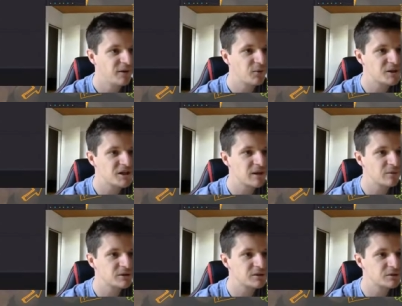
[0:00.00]
which
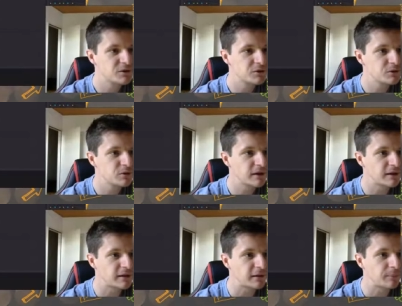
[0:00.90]
enables you to
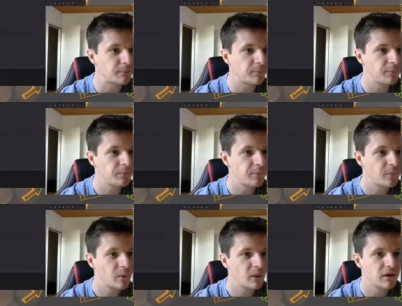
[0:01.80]
uh, um,
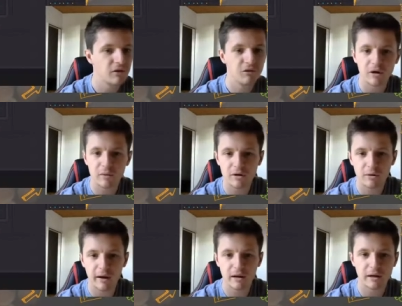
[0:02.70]
very
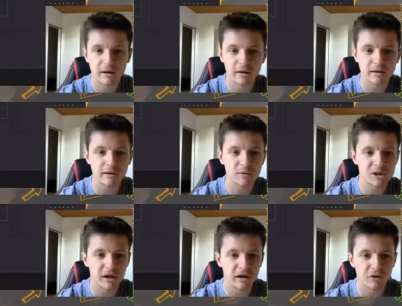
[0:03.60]
directly, uh, which
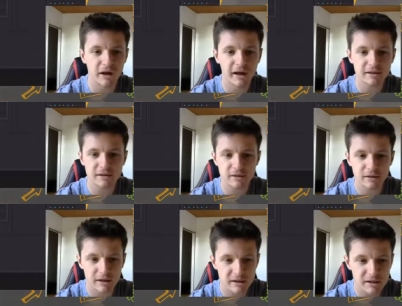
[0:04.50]
I have on S,
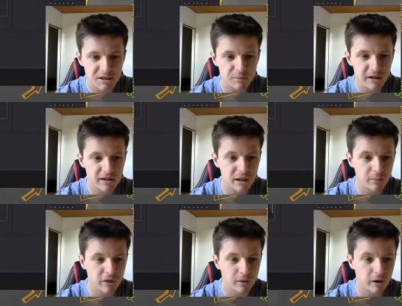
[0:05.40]
let's see, split
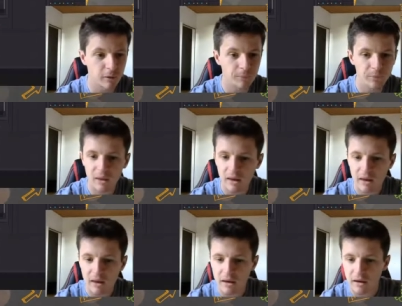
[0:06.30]
clip, there we go.
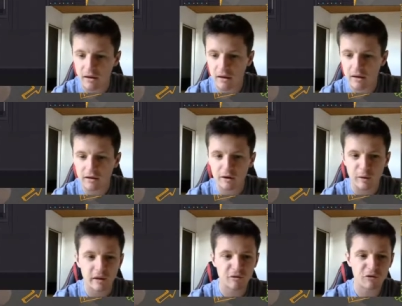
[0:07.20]

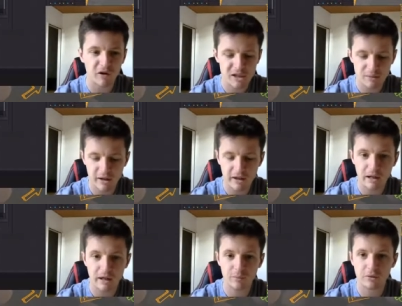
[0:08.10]
If you find split
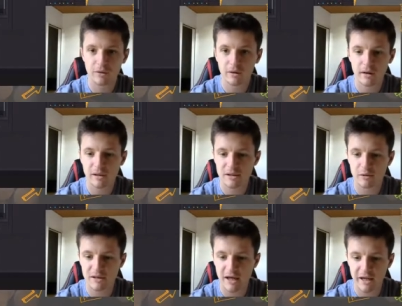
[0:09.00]
clip, so
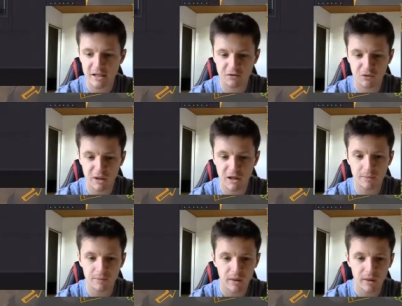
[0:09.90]
it's S for me,